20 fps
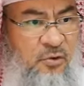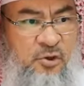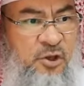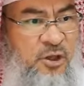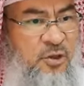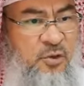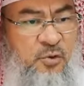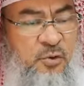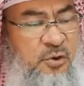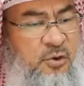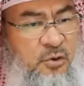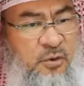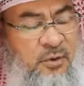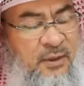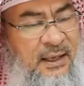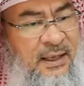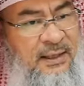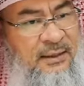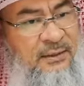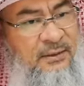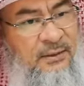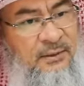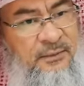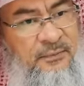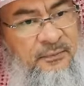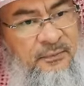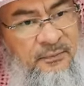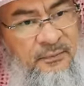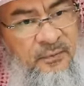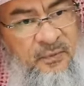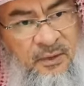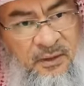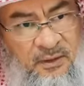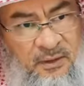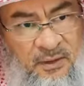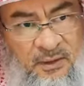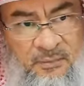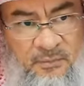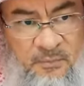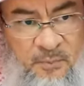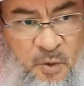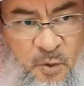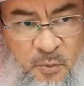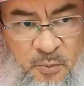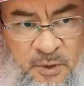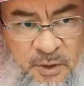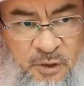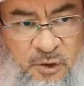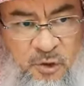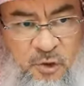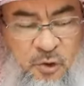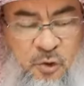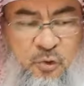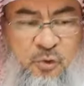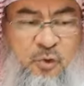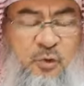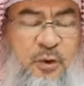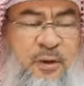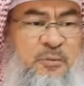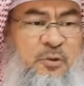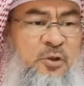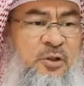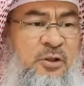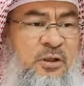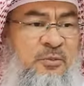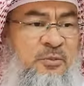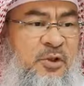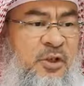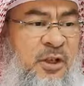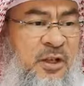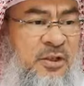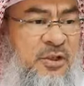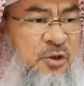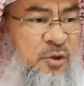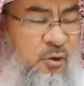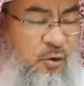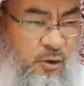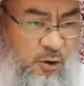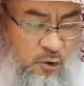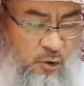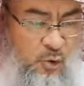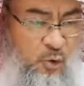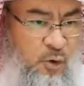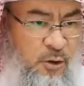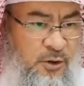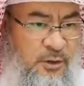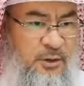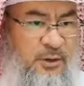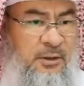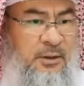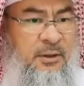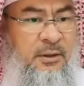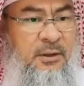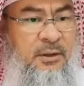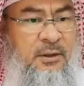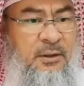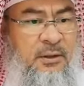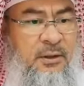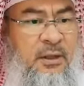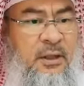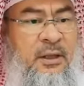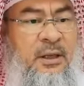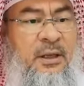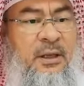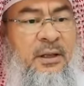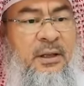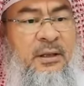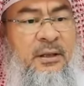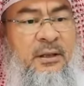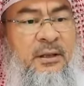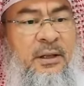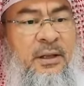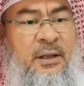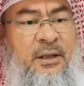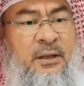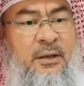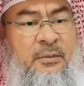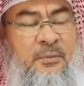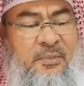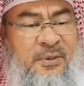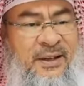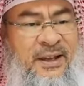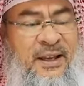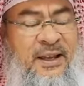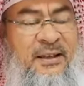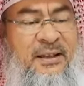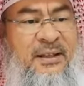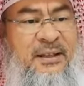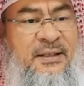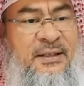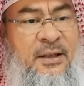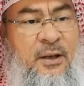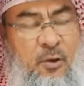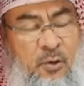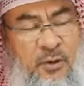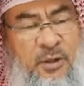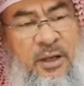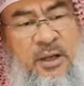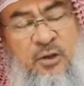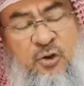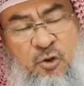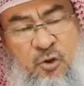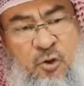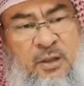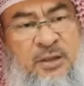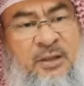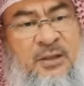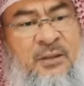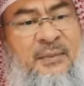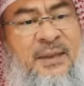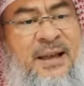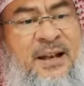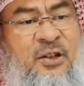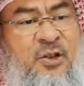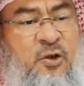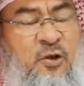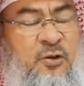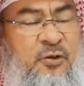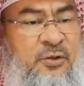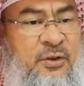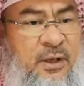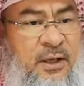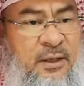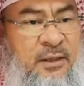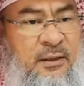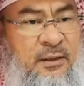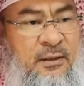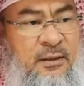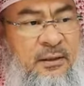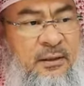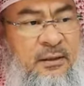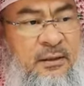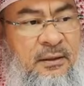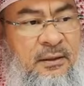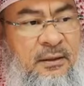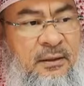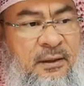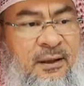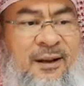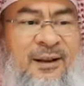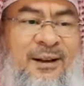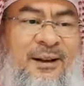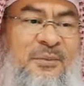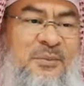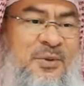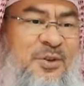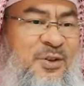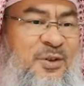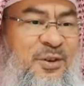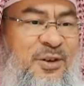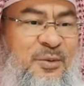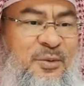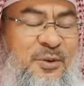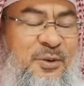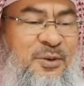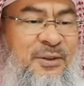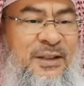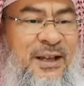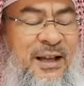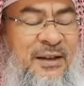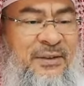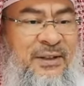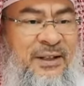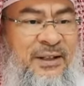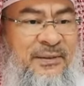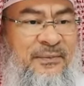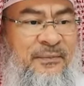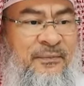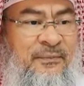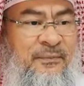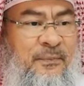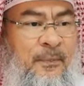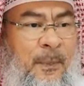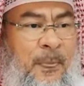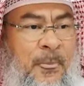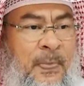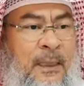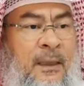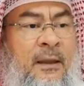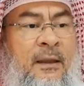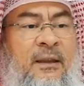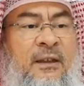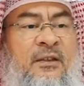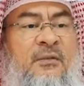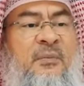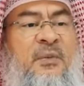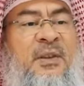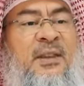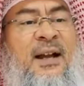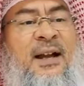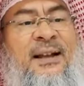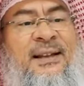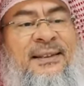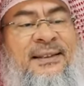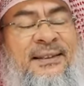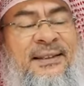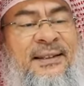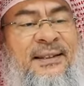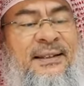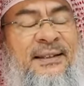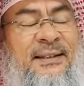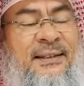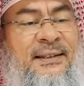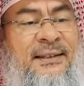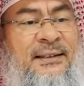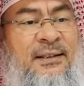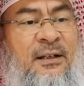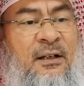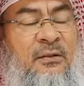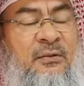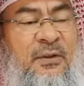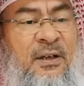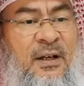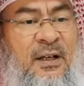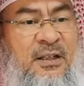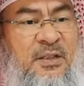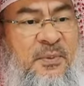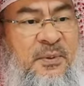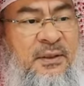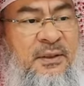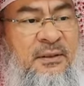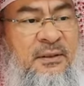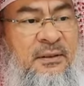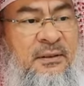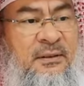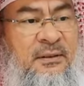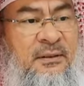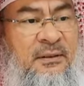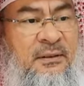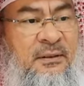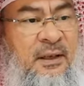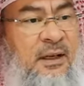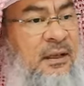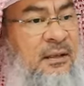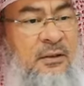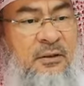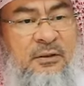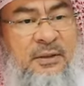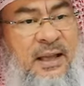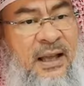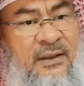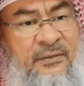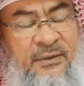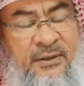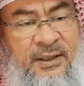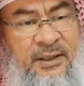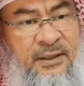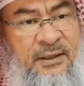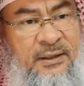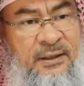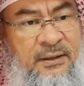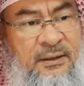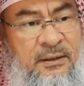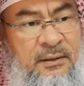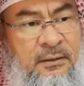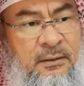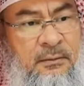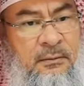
No judge would do that. The moment you go to a Muslim judge or a court, and complain, they say, okay, show us the marriage contract. Oh, I'm sorry, we don't have any. Give me the ID of the husband. I don't have any.